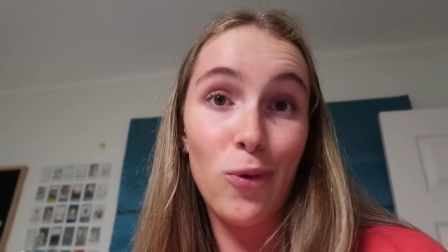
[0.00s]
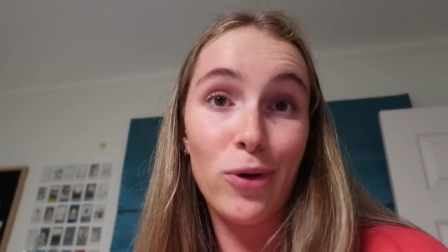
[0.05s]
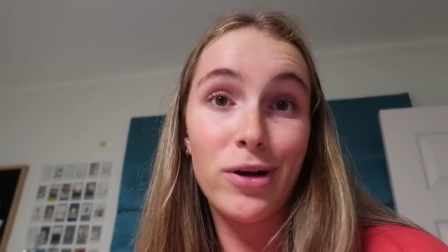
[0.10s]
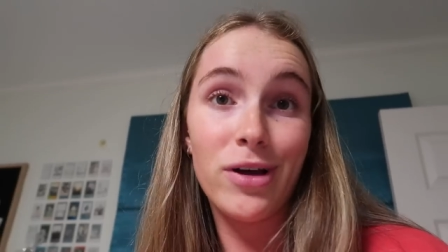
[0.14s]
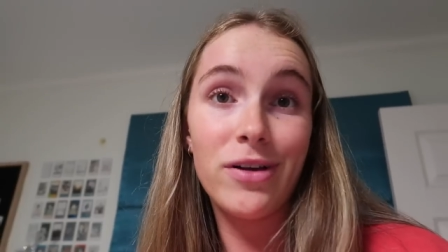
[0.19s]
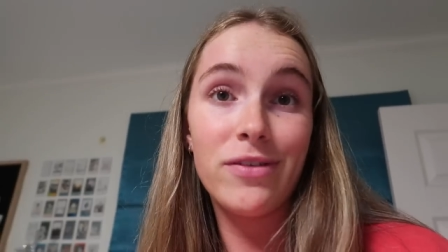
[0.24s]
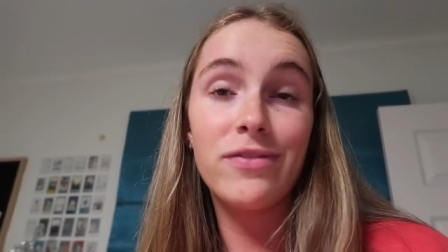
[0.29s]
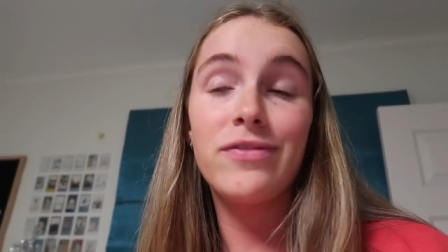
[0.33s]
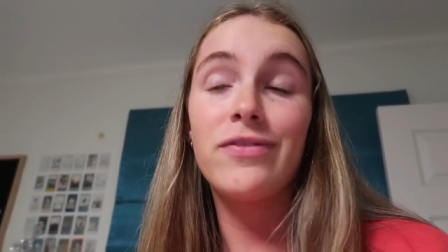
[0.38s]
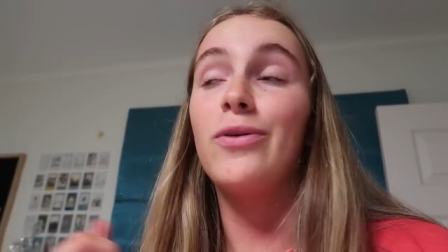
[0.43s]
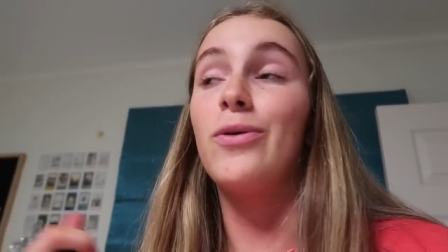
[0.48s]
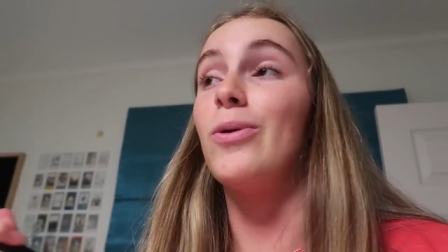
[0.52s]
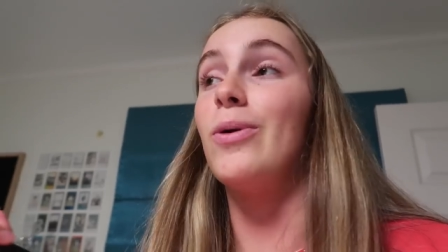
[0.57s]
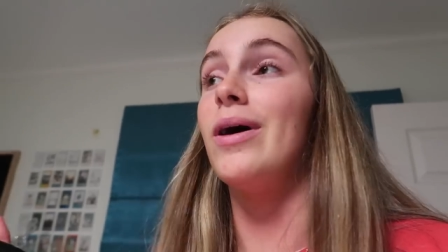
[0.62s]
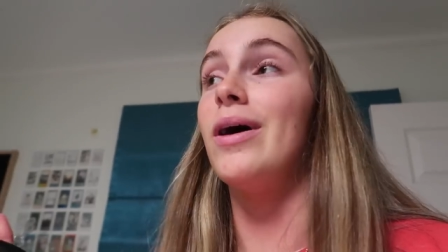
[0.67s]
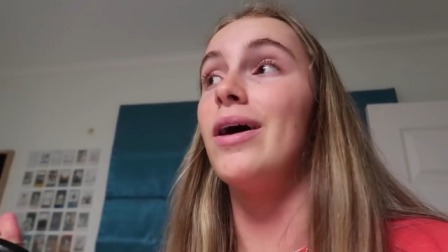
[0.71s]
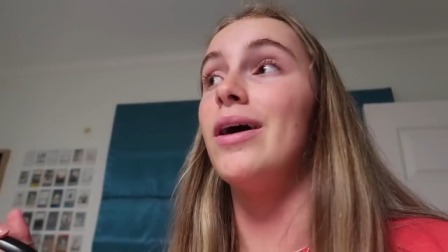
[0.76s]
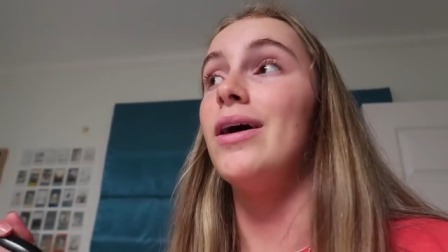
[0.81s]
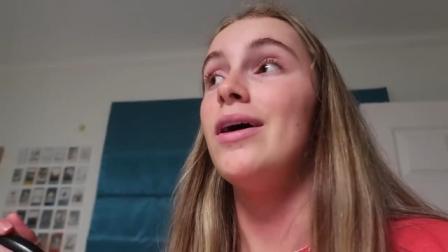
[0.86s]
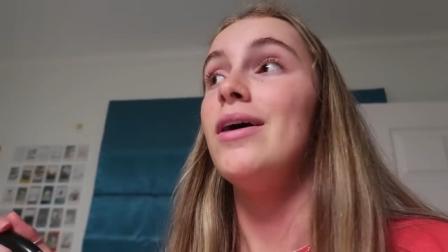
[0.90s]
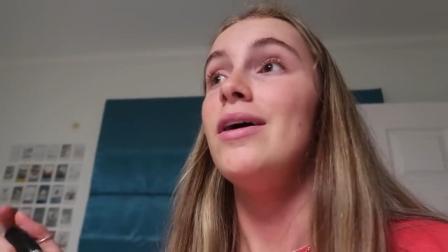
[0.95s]
order
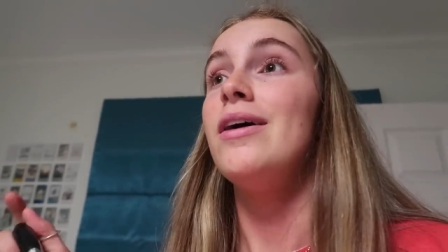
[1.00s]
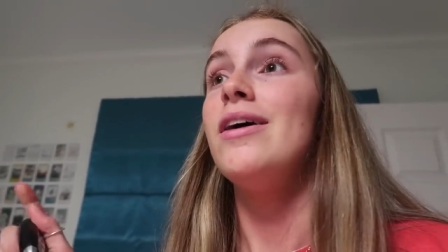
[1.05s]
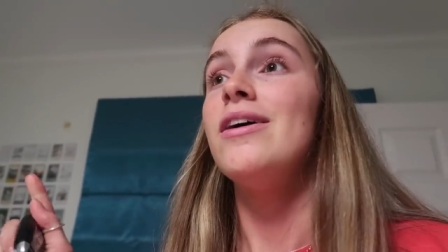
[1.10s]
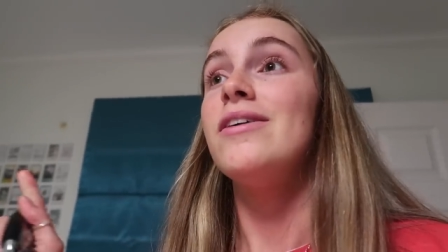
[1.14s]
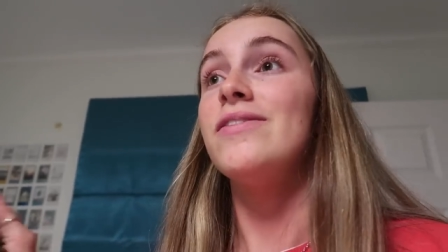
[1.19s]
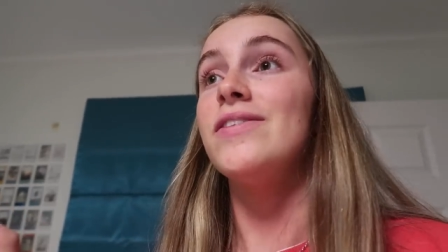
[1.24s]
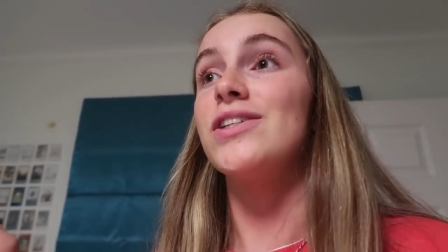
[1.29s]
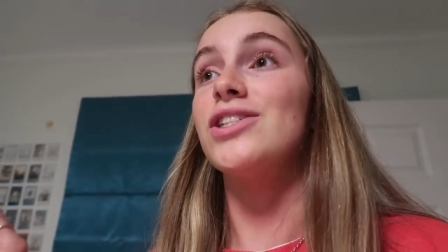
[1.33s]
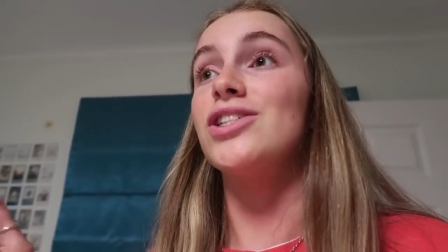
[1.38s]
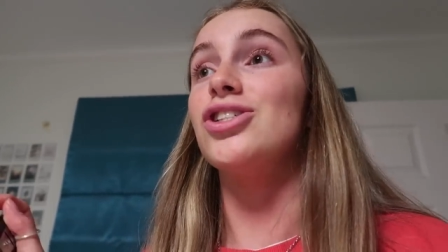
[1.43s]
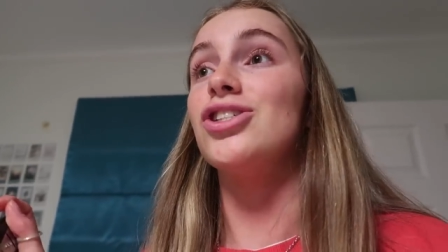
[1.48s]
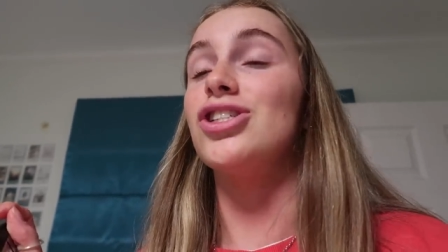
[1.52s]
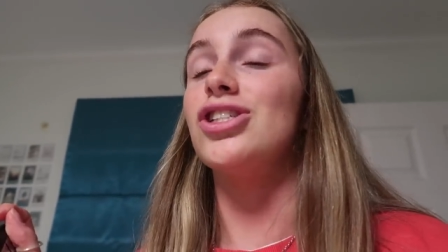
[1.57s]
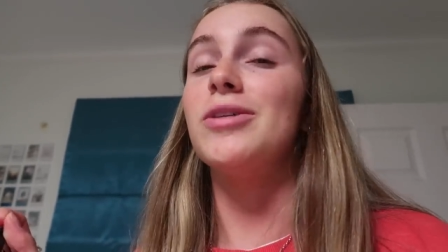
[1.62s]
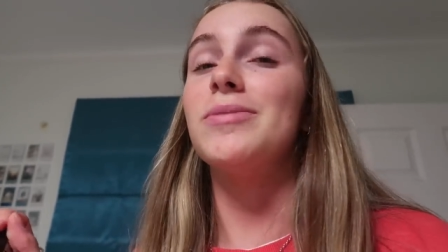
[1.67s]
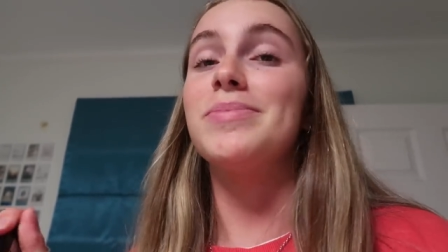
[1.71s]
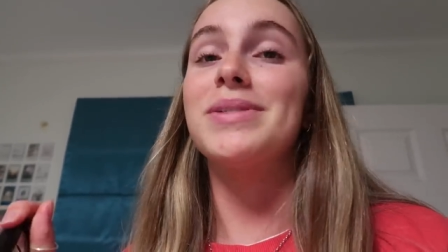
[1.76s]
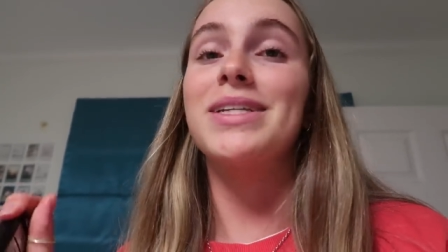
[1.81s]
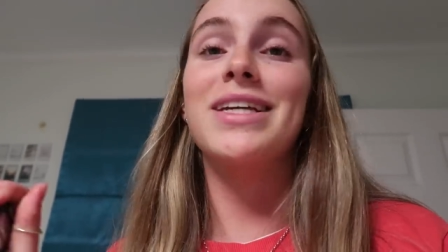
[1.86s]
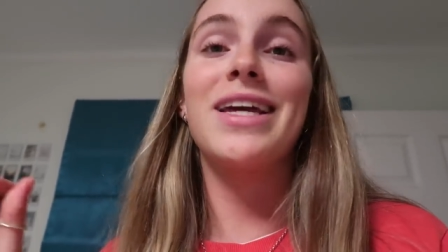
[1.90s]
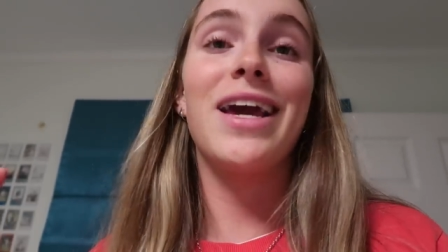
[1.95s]
for fish and
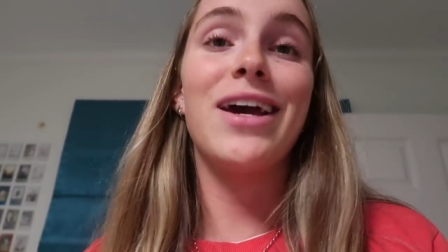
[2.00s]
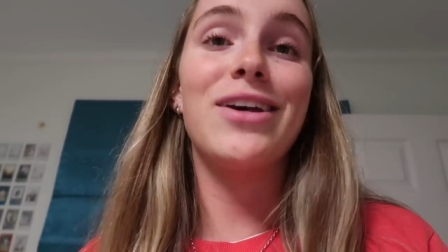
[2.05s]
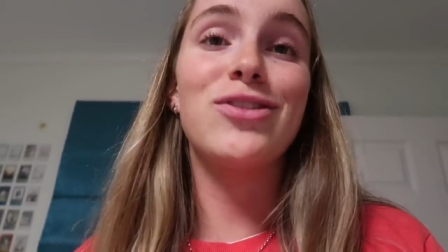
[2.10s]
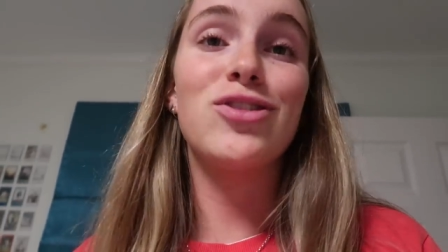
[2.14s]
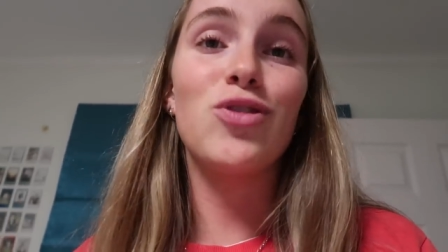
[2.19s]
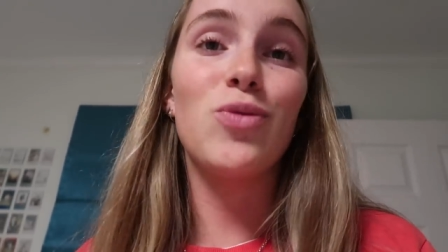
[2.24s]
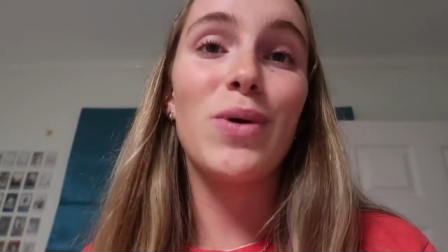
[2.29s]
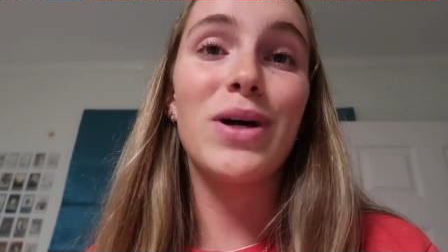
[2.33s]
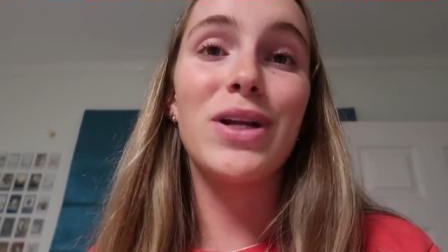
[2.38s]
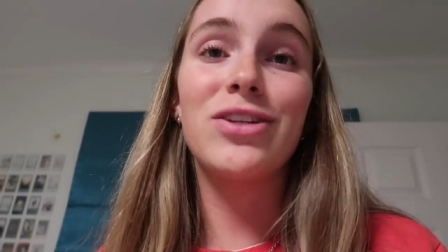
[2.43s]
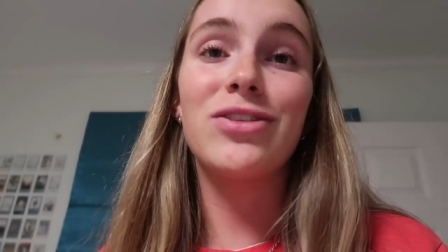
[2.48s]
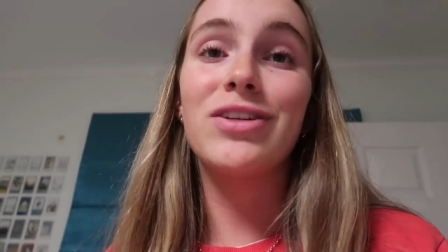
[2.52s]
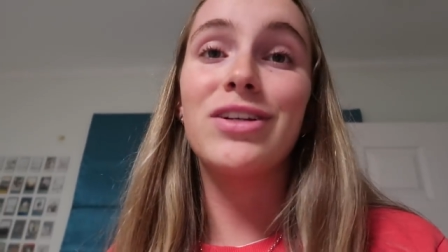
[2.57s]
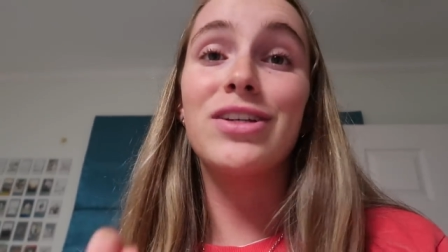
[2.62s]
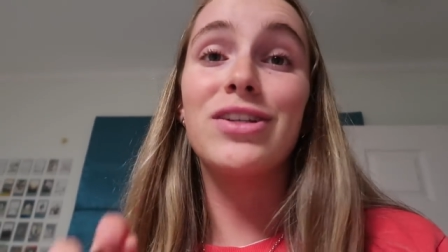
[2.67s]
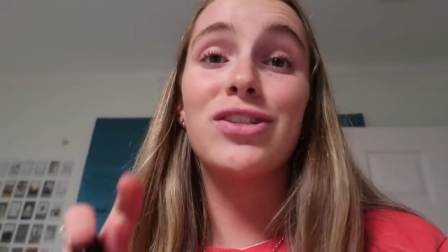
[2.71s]
chips, in case you're wondering,